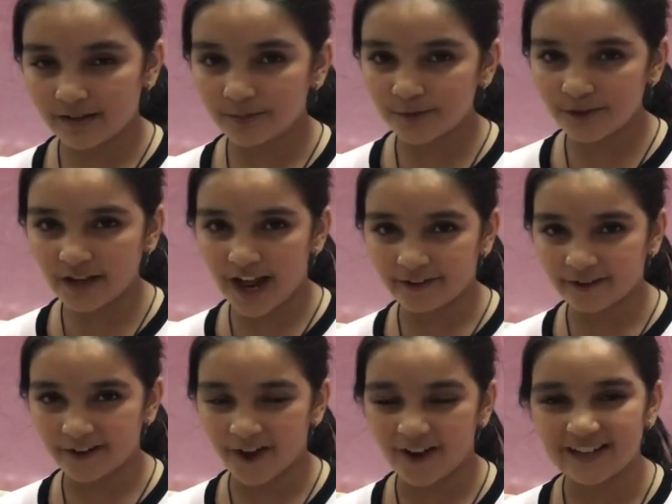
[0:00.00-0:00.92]
welcome to
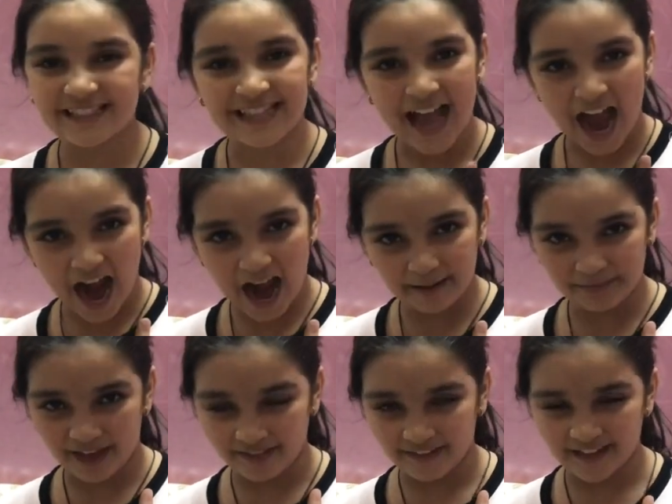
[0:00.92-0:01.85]
Nandroid.
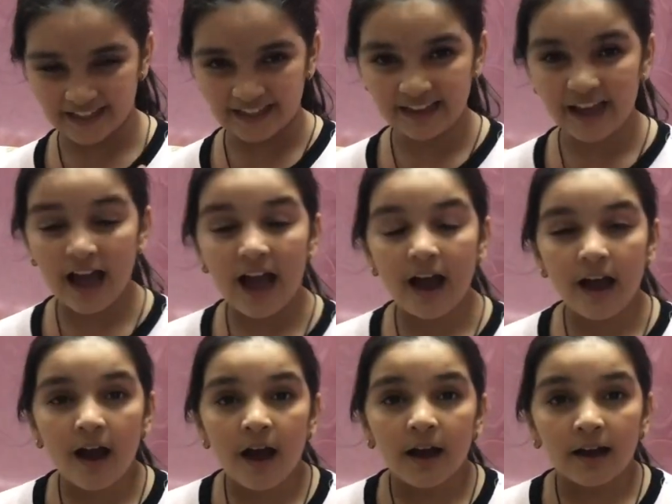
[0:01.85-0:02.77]
I'm Nandini.
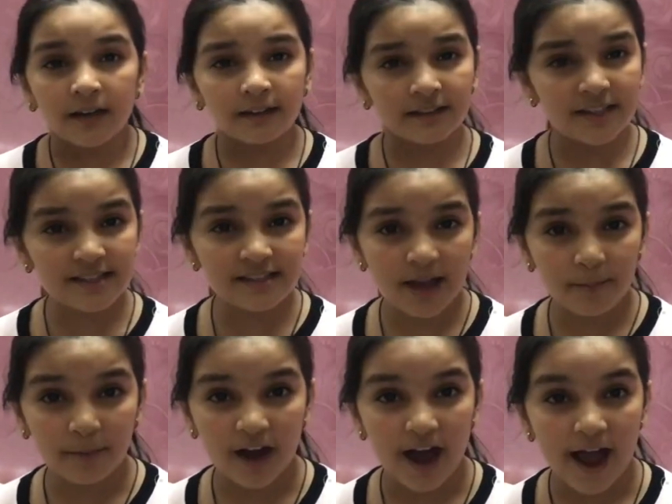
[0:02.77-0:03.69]
This
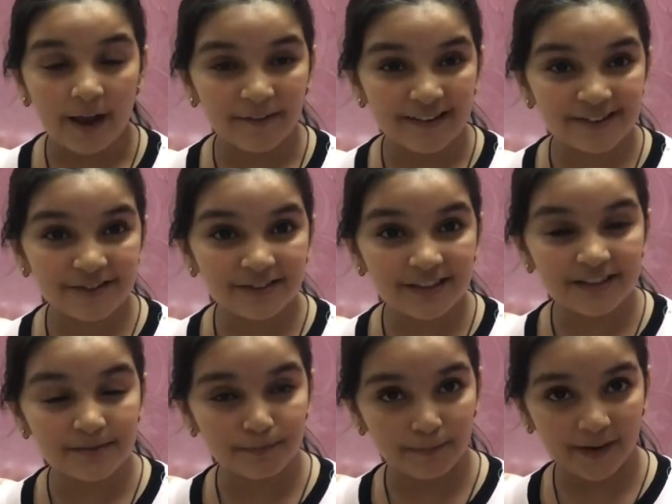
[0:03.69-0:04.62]
summer I went to
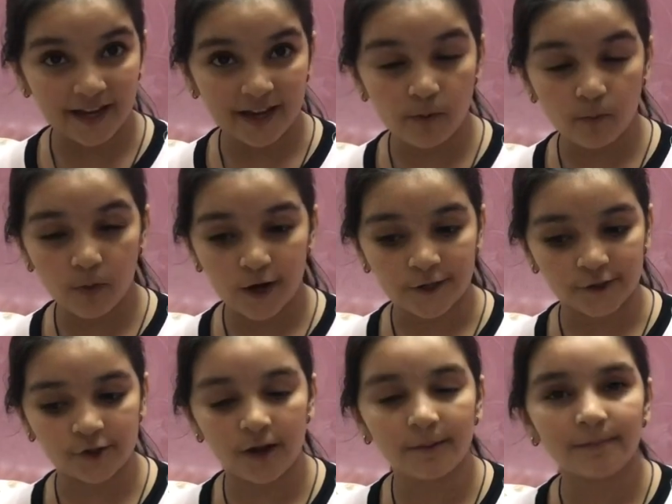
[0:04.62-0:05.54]
this maker
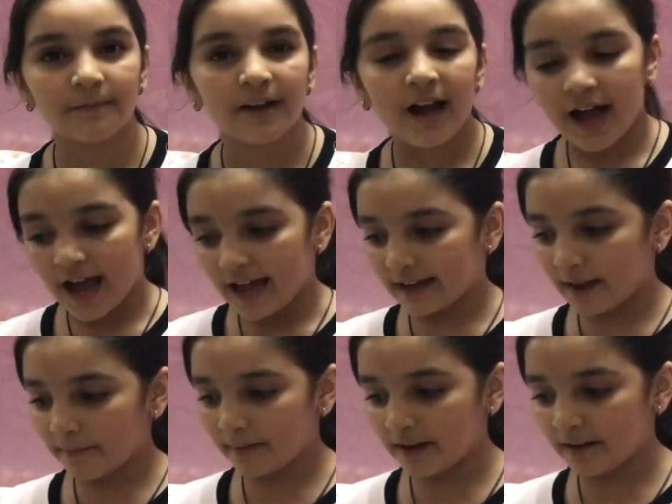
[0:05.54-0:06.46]
workshop and
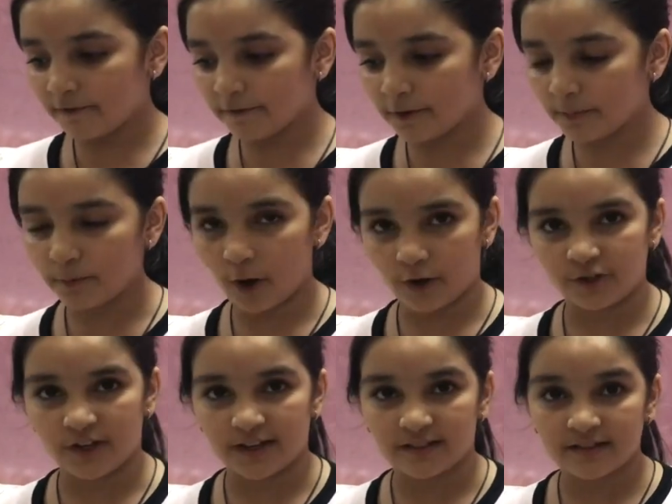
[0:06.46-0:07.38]
I made a few
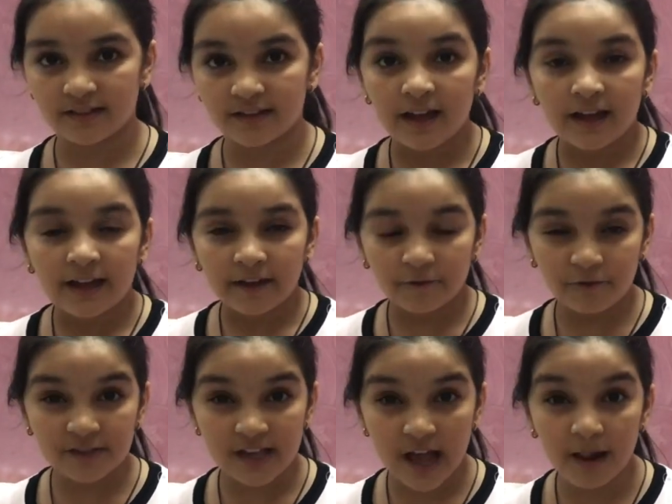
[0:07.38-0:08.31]
projects. It
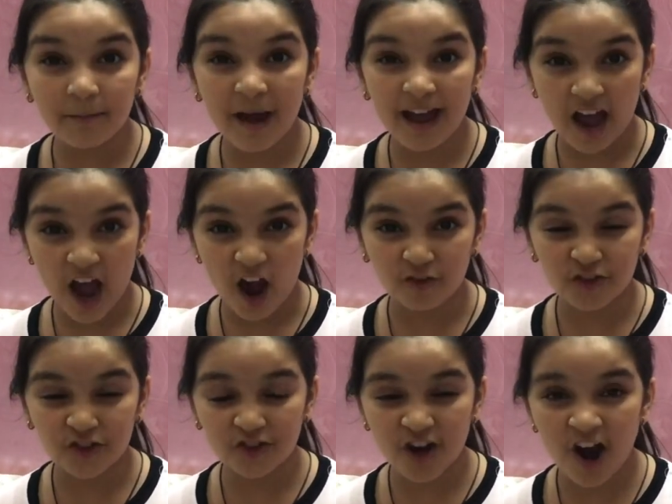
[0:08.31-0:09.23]
was held by
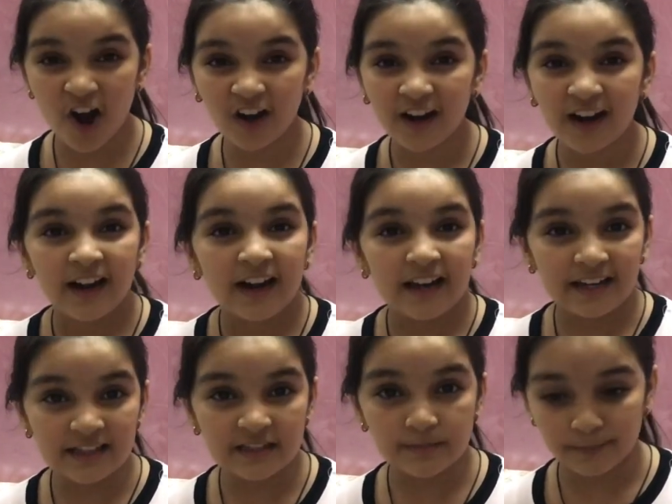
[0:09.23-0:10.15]
Avishkaar
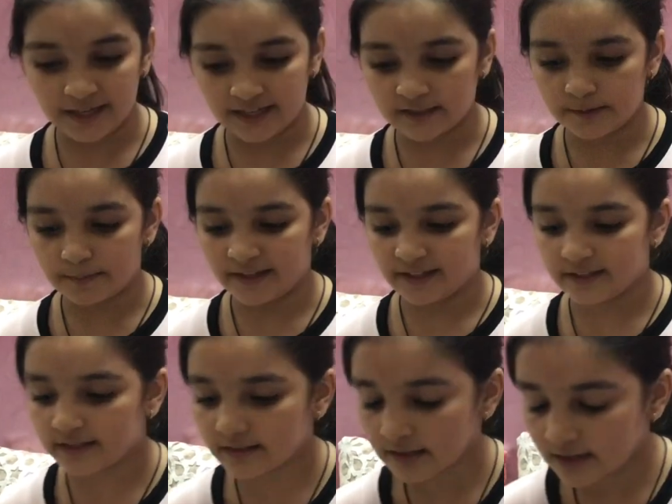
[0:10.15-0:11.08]
in its
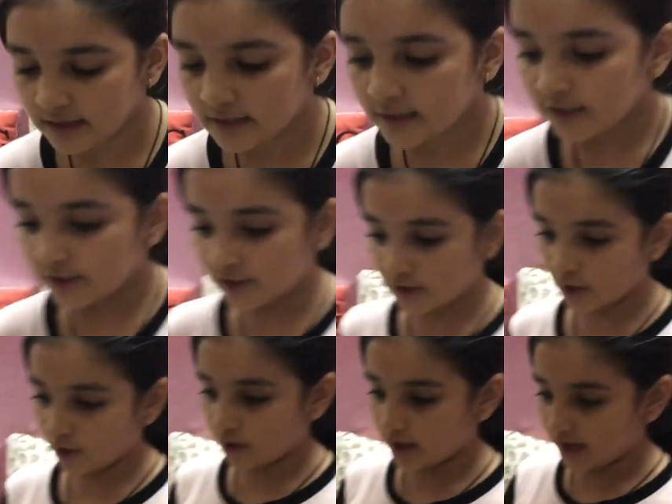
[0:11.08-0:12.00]
makerspace. So
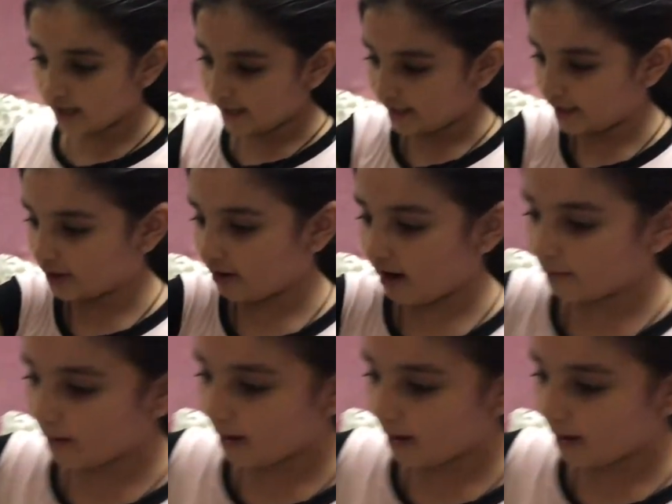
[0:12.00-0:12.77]
here are